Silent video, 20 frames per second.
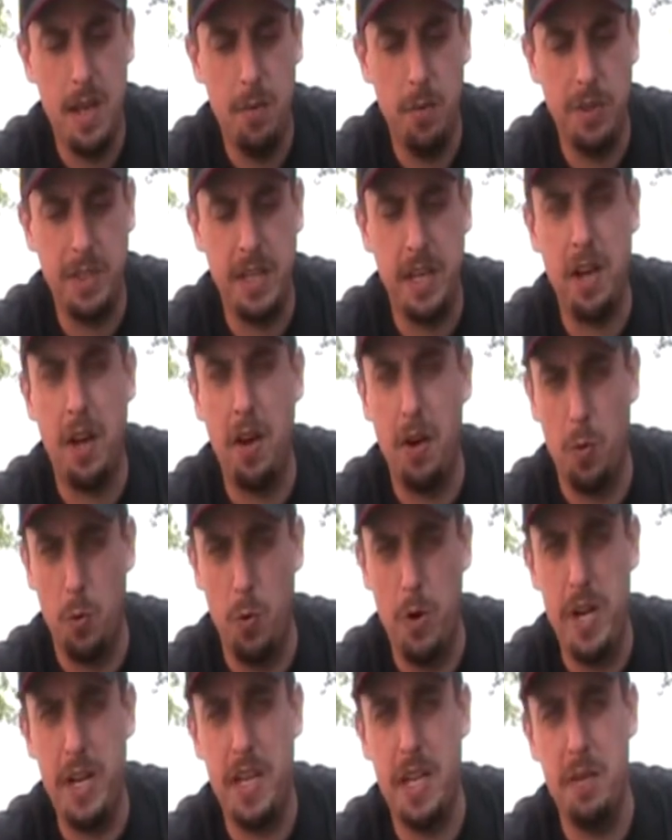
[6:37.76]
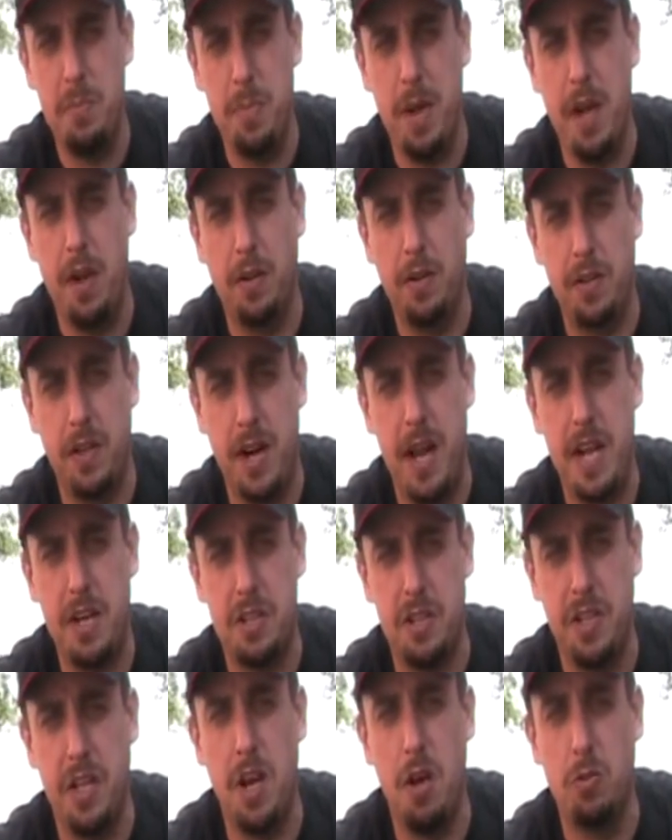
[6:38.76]
what they call a rigging belt that
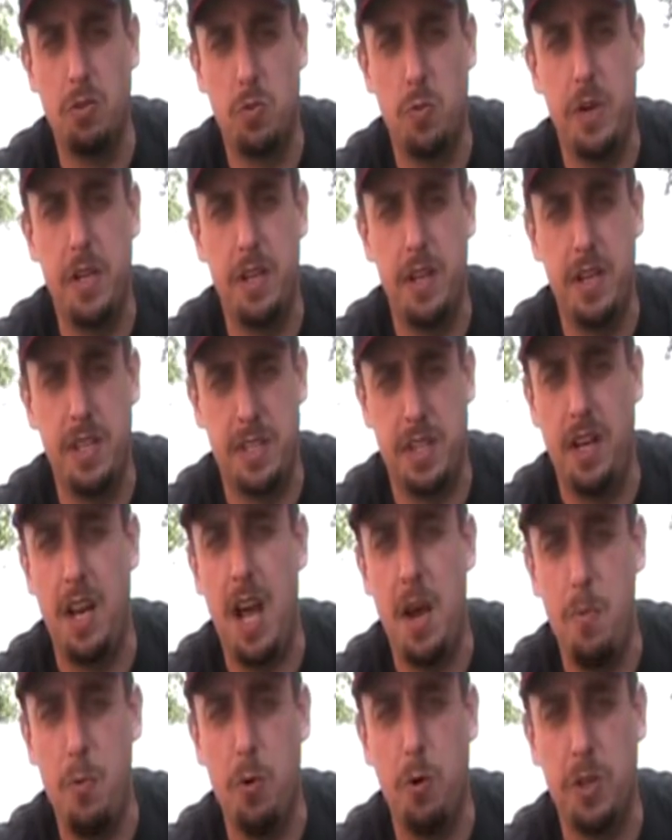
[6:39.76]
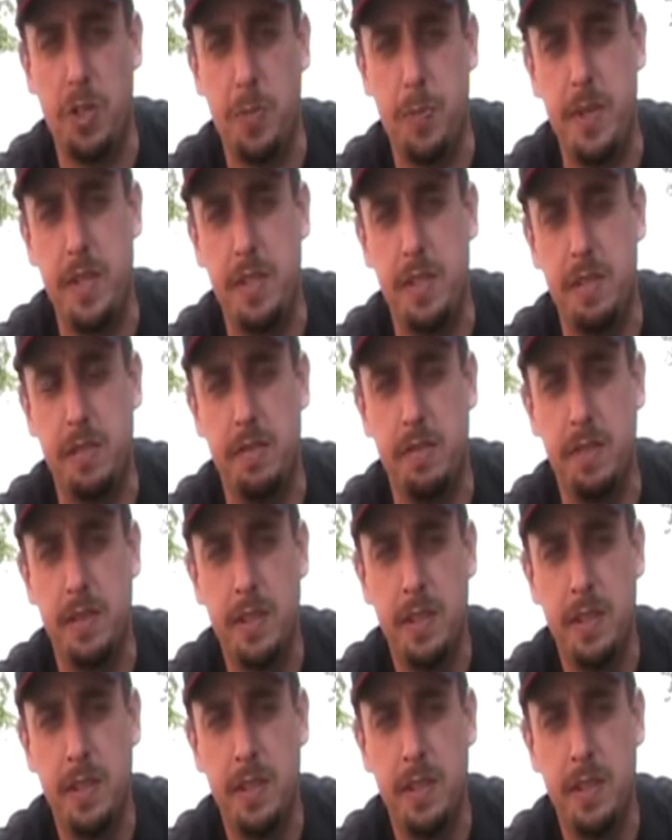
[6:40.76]
actually goes with it. It's a lot more expensive,